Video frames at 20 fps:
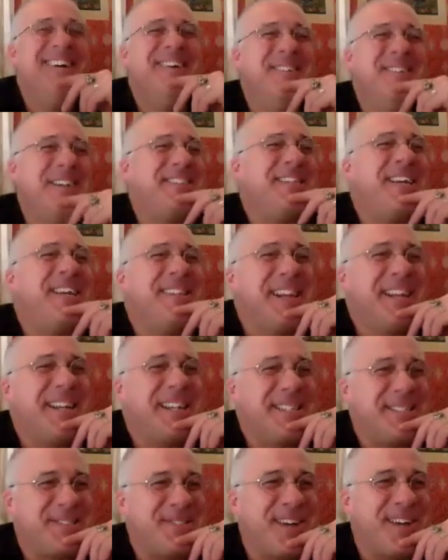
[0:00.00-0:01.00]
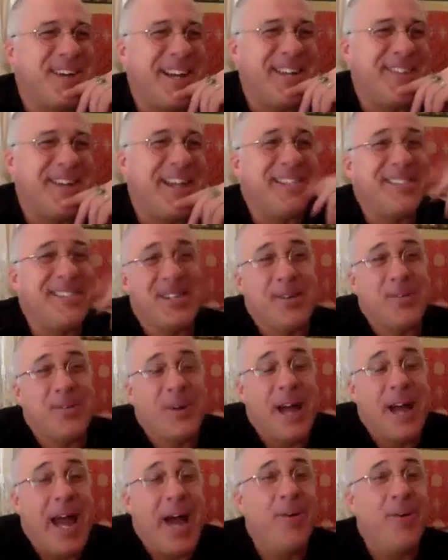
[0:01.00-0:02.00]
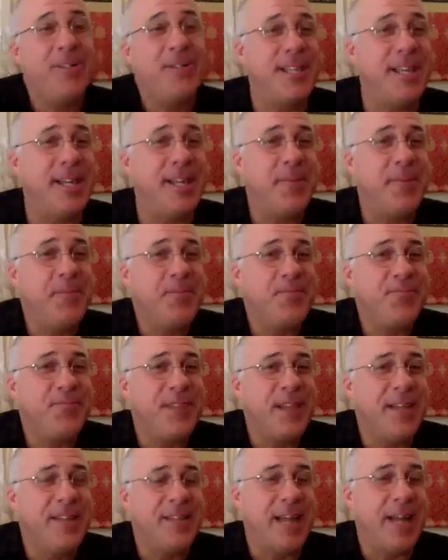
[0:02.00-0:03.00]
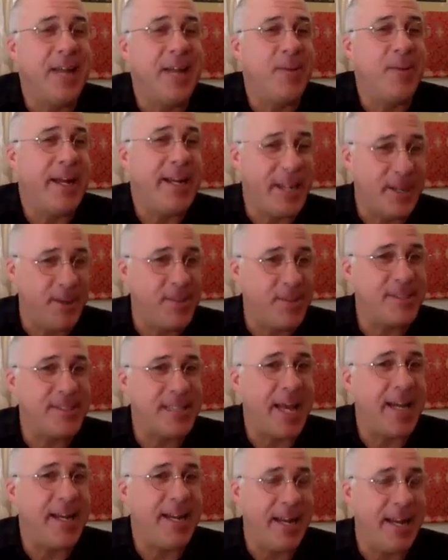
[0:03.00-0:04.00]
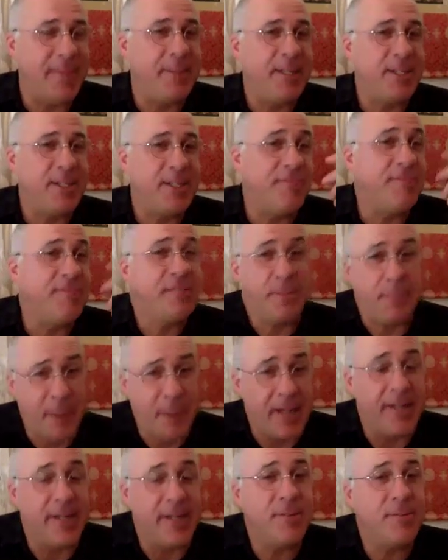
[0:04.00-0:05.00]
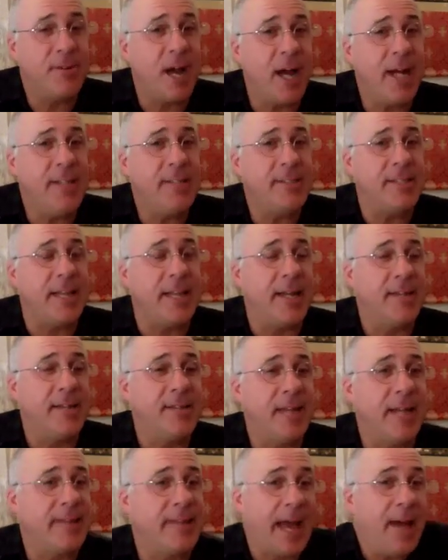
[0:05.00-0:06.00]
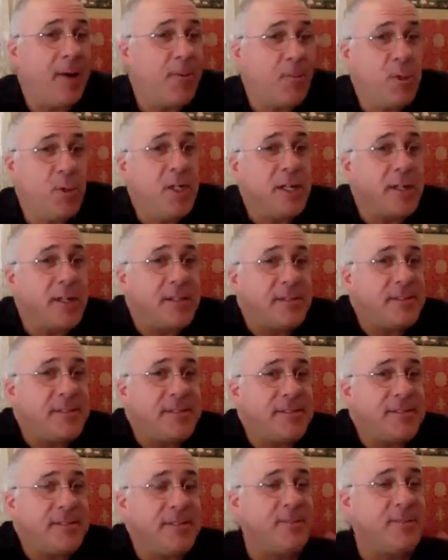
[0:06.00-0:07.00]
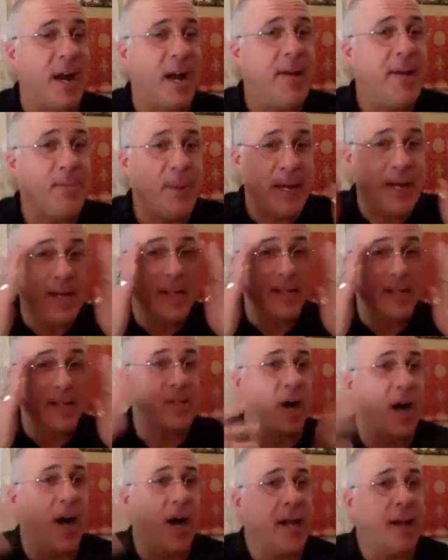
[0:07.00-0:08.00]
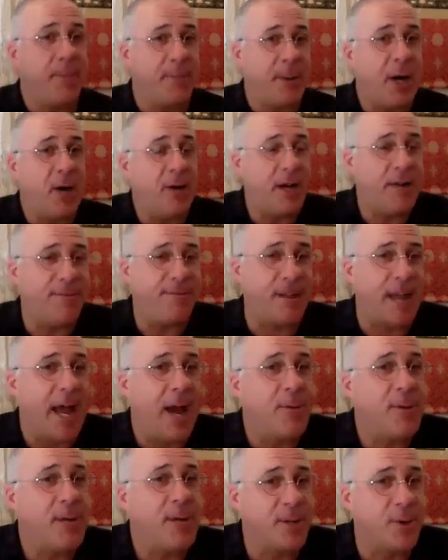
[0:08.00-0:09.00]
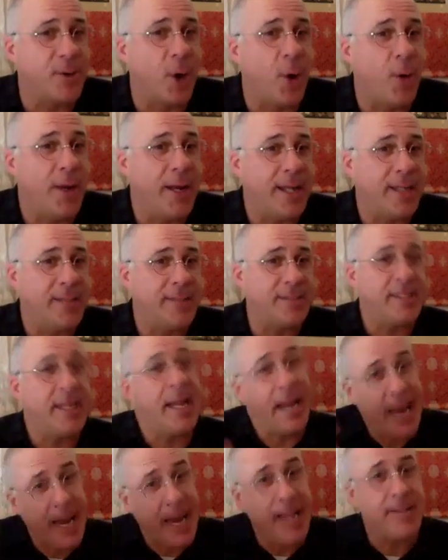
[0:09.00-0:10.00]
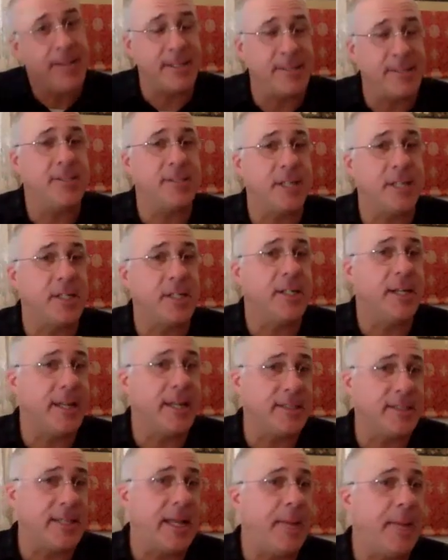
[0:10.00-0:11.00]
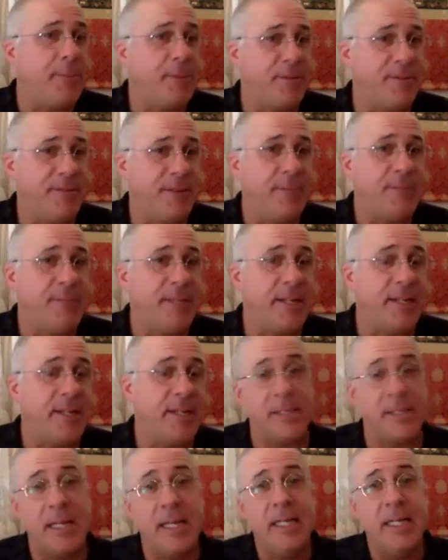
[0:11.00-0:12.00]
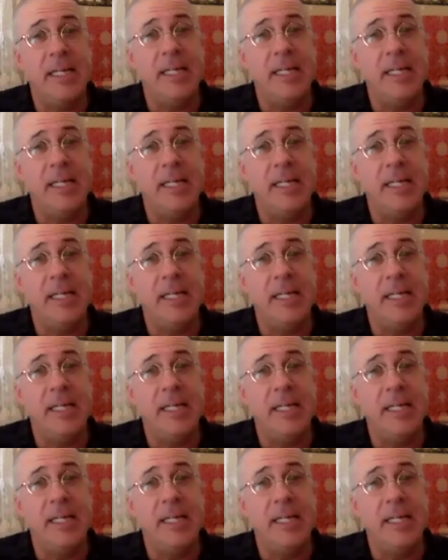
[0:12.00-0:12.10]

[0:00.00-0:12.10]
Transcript: which I think is funny, right? So how is it like we use that image of dependent arising? Like that works, right? We can talk about a flower growing and say, hey, this is a good example of emptiness.